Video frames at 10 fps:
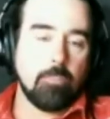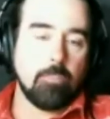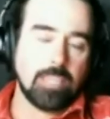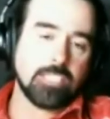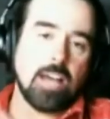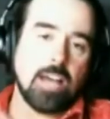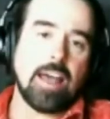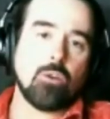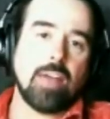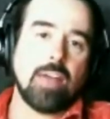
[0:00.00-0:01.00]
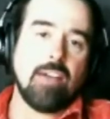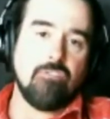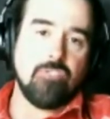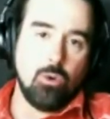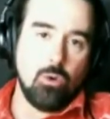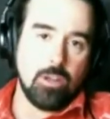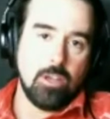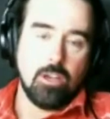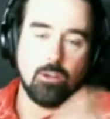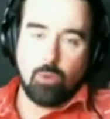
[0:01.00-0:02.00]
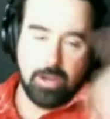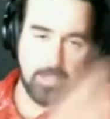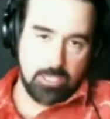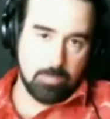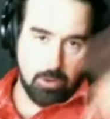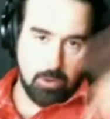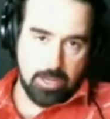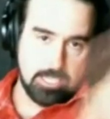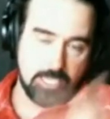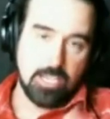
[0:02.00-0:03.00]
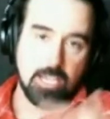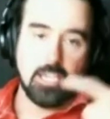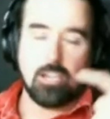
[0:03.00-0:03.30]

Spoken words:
Your butt's not out on that field running the sprints,